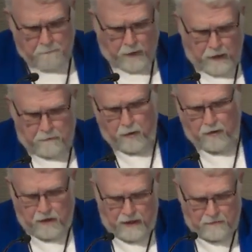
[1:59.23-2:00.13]
Mark
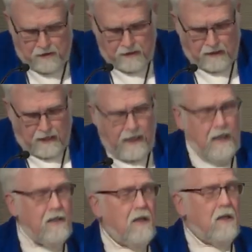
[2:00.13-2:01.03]
proclaims that
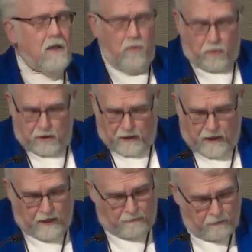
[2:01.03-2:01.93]
God will
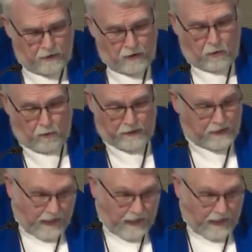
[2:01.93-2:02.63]
come when